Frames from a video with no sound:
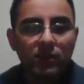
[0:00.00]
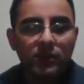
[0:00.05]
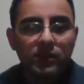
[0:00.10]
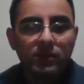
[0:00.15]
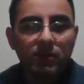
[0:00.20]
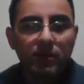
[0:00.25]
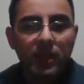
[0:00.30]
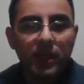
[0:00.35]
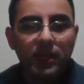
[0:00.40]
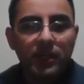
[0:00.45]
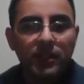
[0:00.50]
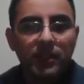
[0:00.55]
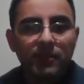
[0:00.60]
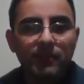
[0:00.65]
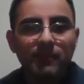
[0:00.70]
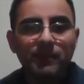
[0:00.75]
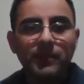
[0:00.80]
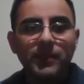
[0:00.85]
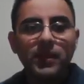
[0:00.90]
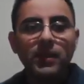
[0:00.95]
is caused
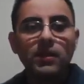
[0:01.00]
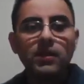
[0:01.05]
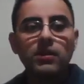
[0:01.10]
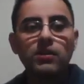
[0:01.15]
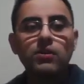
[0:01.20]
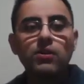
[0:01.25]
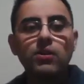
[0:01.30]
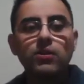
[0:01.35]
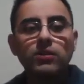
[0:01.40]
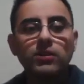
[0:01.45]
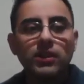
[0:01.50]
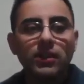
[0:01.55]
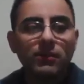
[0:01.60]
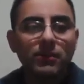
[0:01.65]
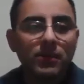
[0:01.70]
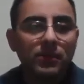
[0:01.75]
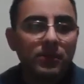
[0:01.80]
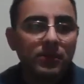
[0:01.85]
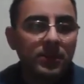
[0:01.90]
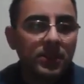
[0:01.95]
by uh,
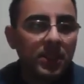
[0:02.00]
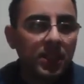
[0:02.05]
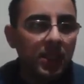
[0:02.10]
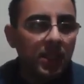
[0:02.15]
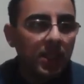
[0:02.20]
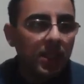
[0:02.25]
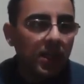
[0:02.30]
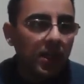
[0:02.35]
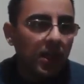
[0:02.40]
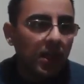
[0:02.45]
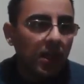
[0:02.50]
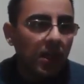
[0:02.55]
coronavirus